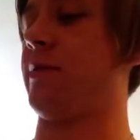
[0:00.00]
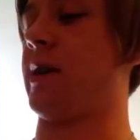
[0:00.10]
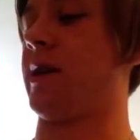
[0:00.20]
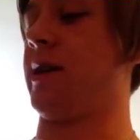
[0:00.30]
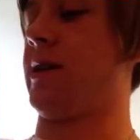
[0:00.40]

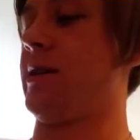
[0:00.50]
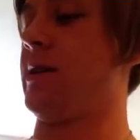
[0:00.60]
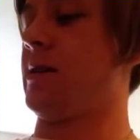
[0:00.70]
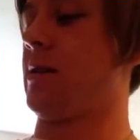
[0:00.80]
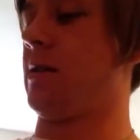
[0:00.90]
my
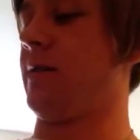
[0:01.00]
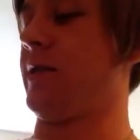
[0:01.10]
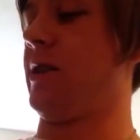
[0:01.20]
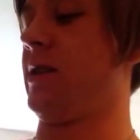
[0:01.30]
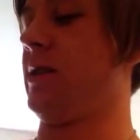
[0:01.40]

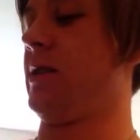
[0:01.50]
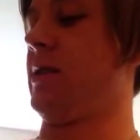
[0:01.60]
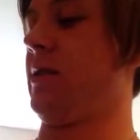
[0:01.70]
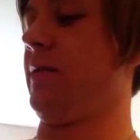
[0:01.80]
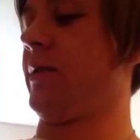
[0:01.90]
coffee.
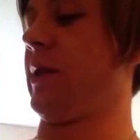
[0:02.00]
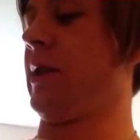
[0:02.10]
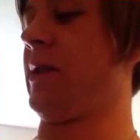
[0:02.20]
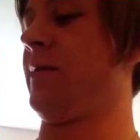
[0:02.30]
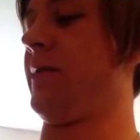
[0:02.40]
For the
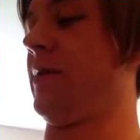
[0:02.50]
love